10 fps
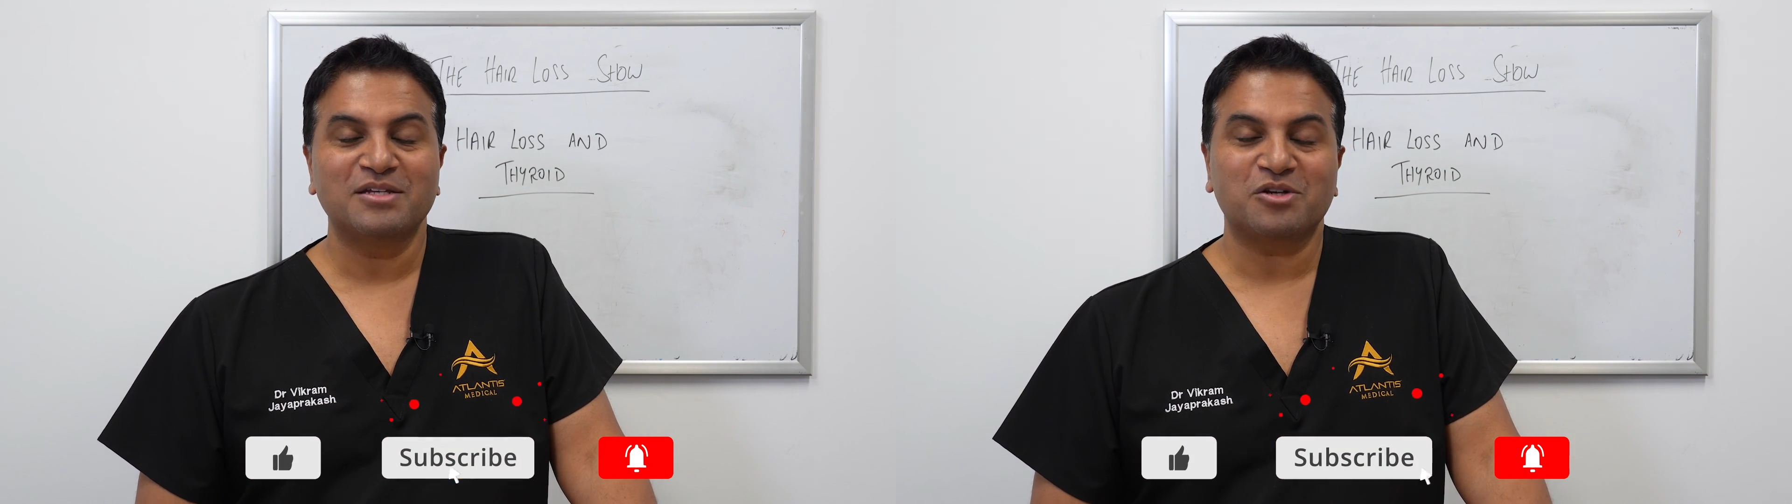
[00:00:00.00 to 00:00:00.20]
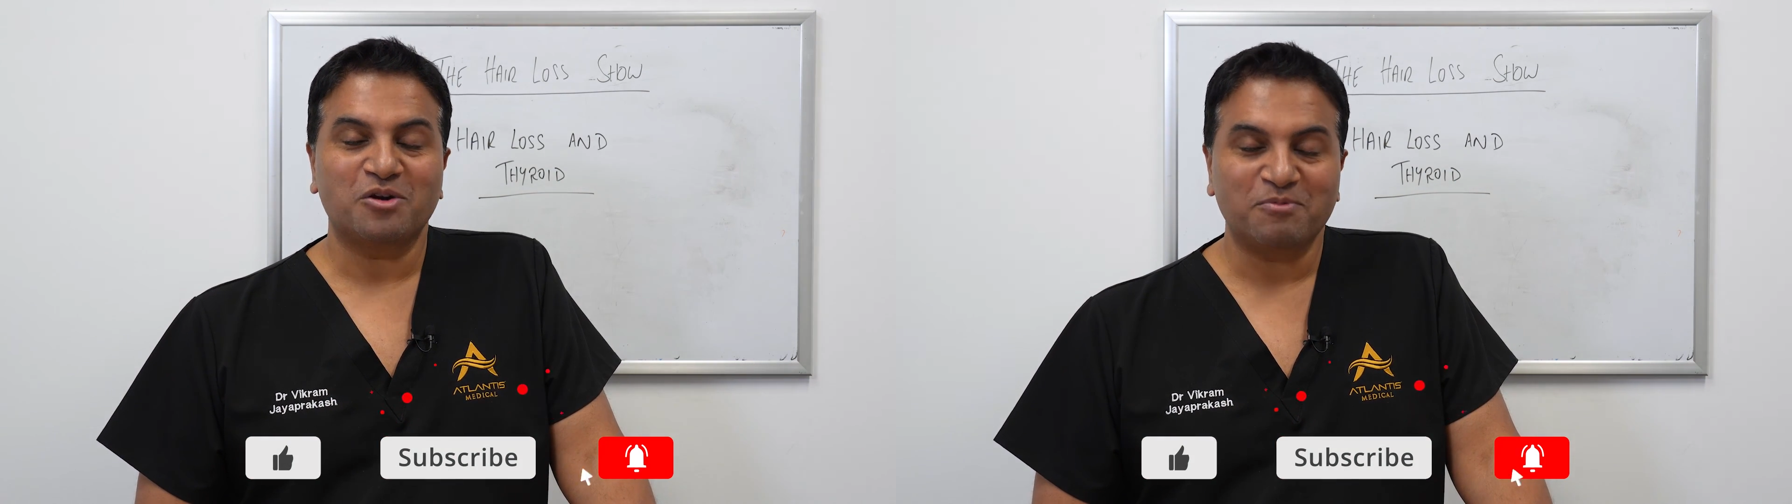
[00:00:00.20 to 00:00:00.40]

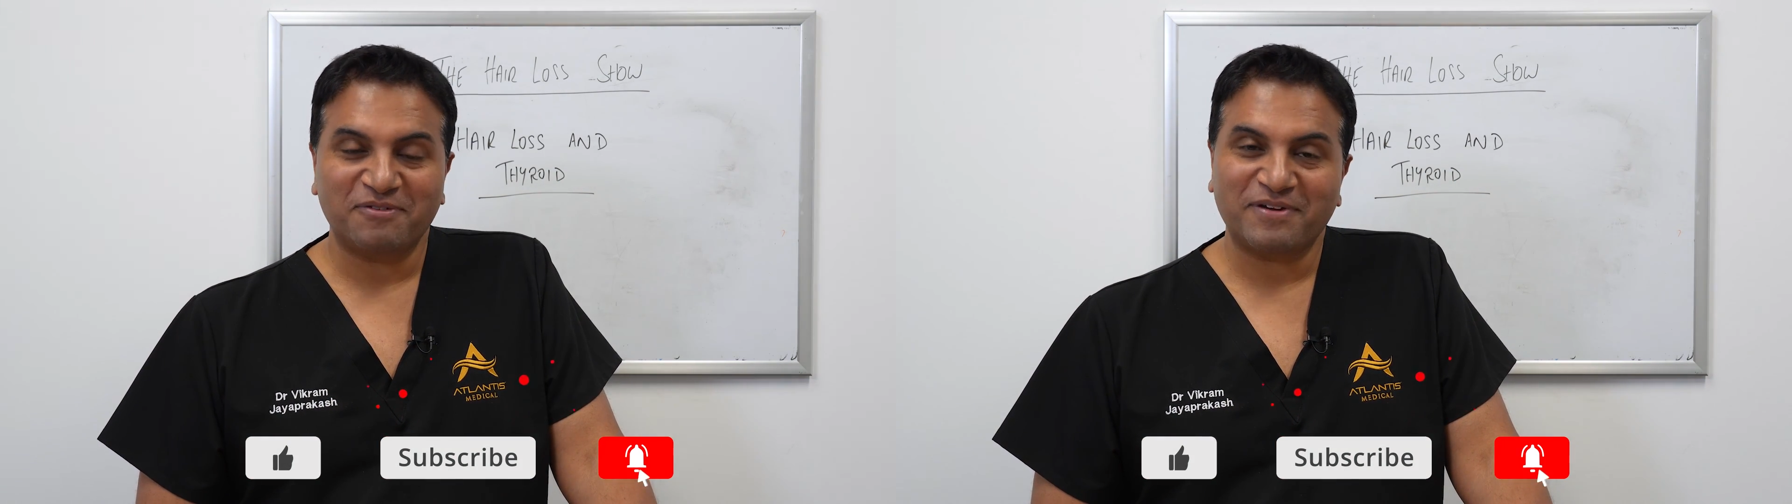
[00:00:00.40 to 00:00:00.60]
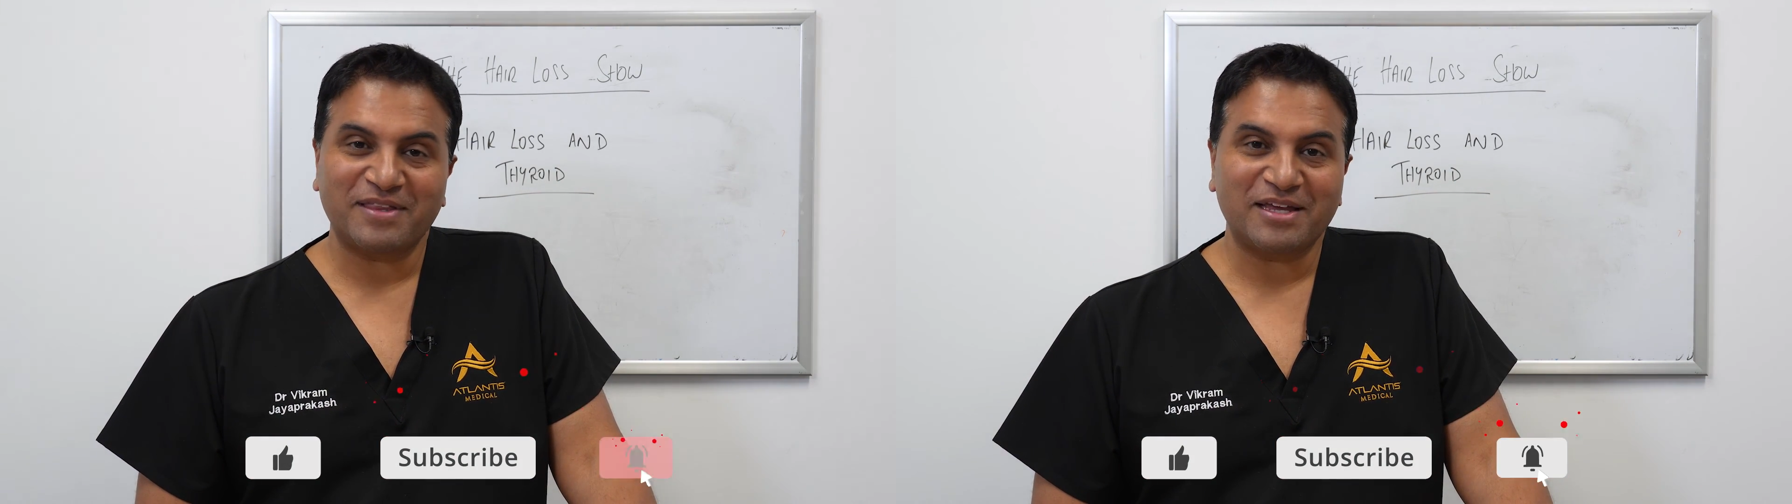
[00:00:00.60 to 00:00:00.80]
So I hope
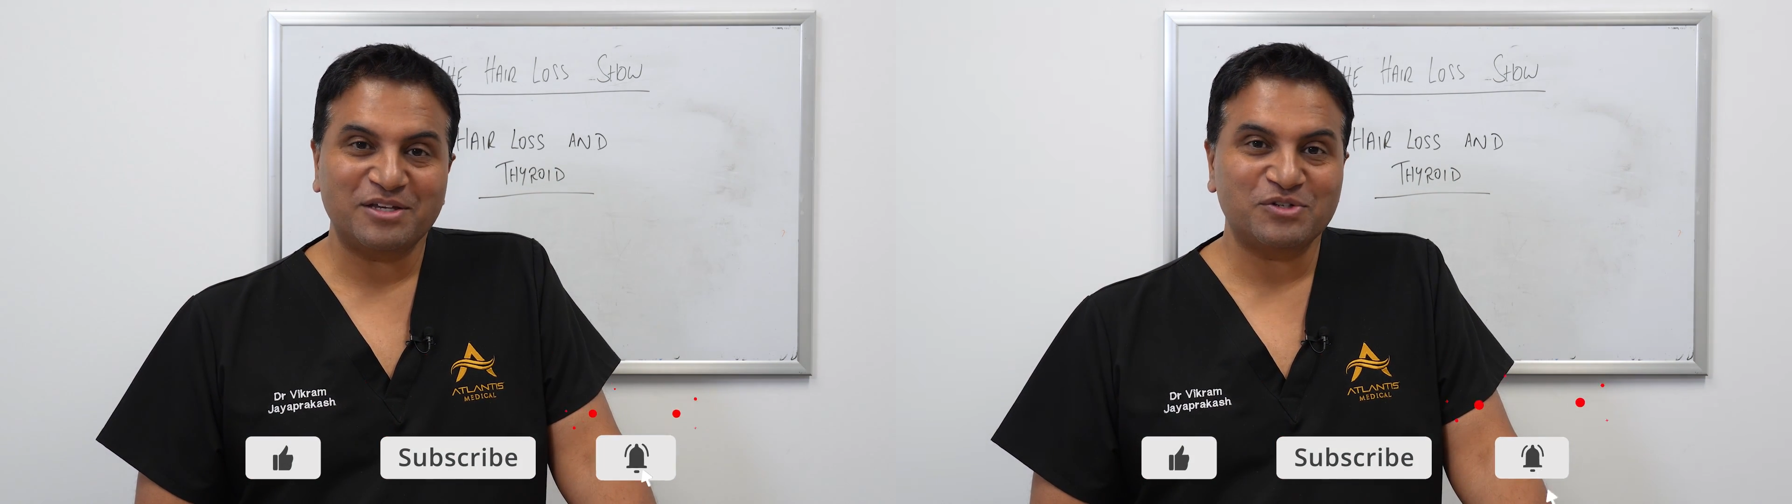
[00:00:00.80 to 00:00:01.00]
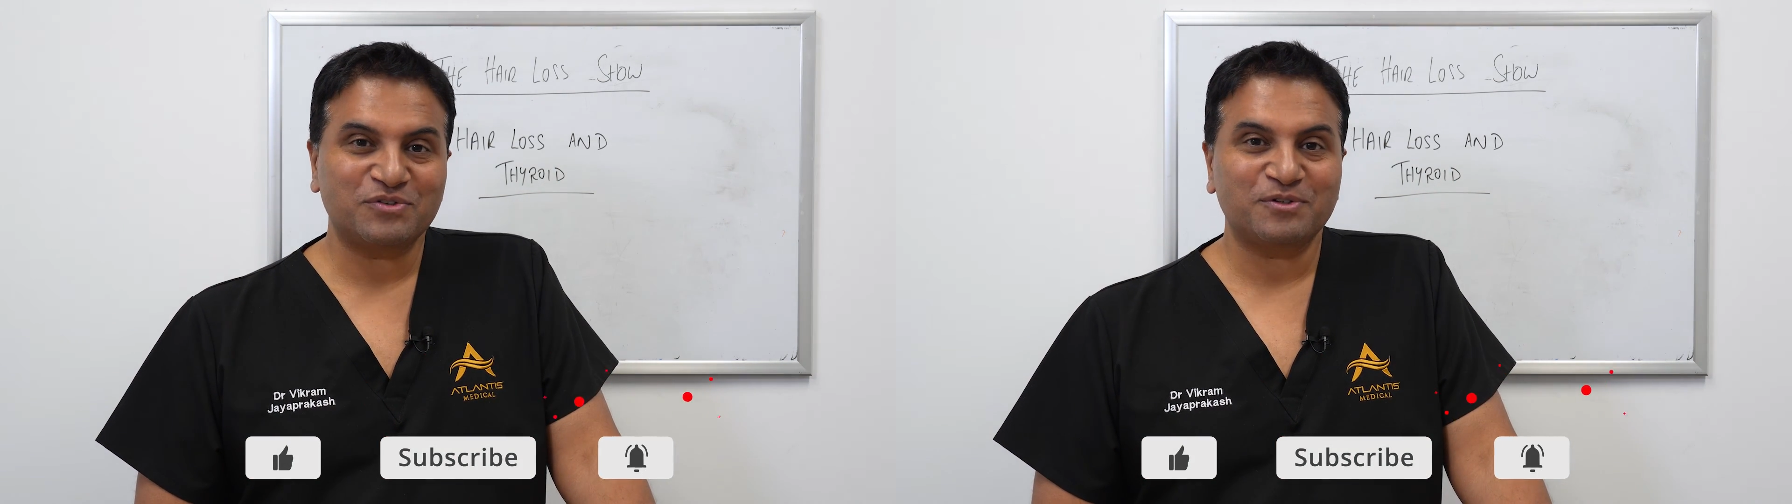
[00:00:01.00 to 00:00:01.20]
you found
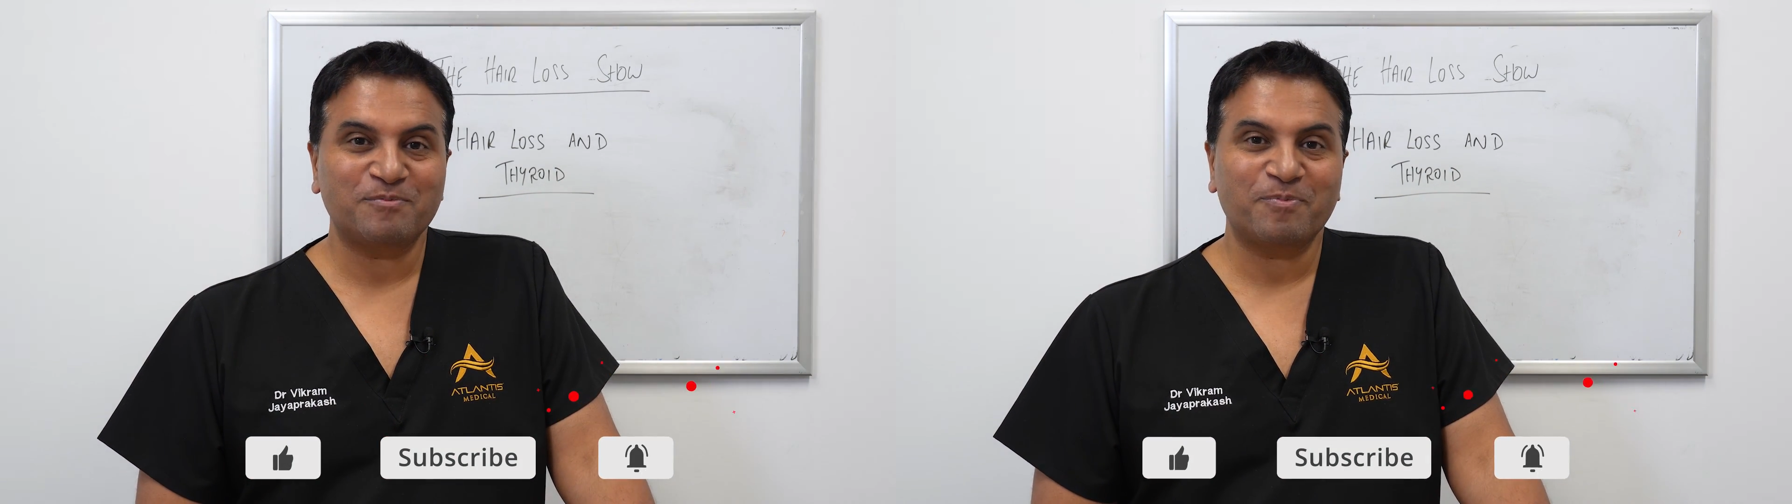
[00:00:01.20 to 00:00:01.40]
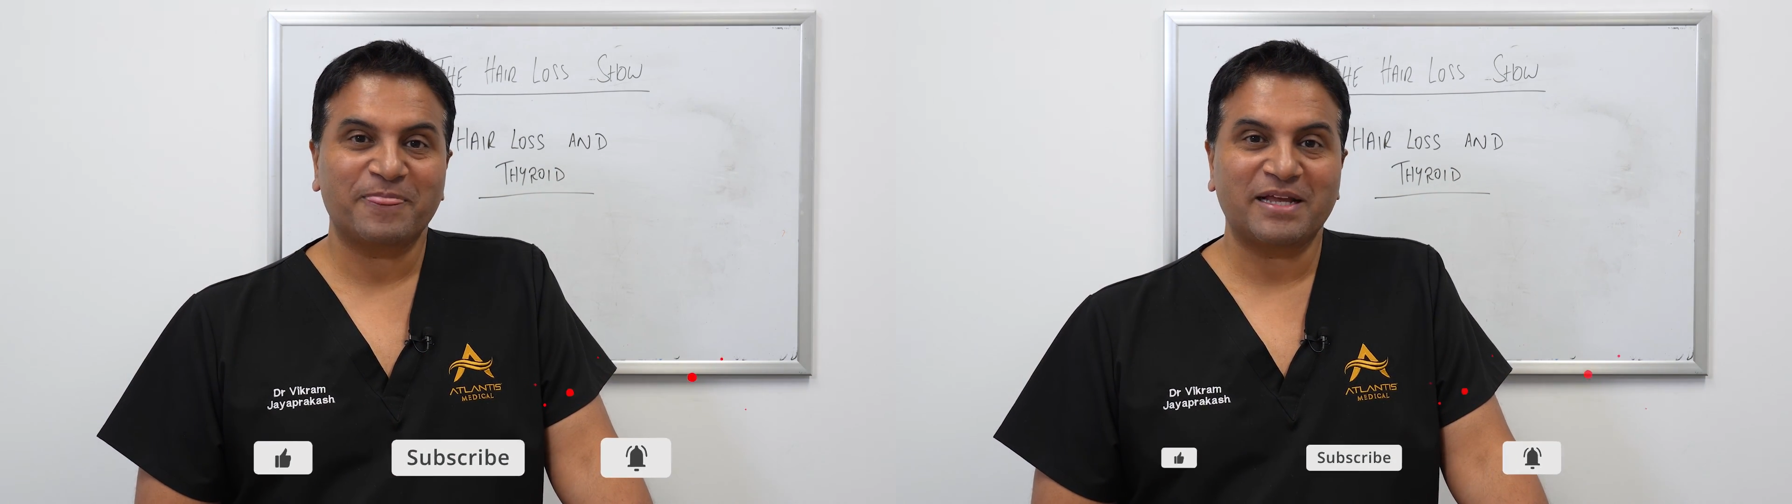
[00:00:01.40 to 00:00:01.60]
that useful.